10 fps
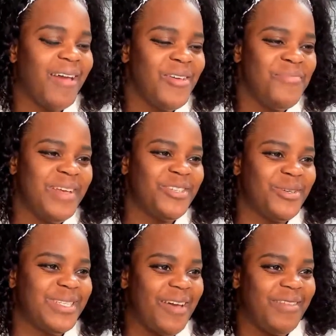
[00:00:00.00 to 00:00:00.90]
You miss
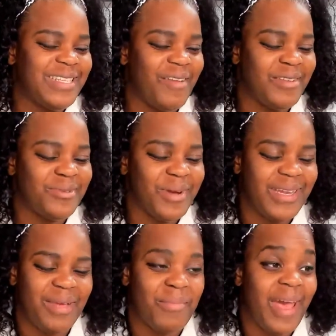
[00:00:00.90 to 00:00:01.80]
your
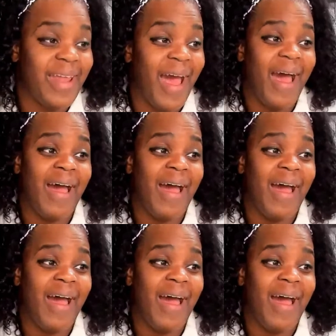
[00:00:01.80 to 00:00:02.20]
7720, man.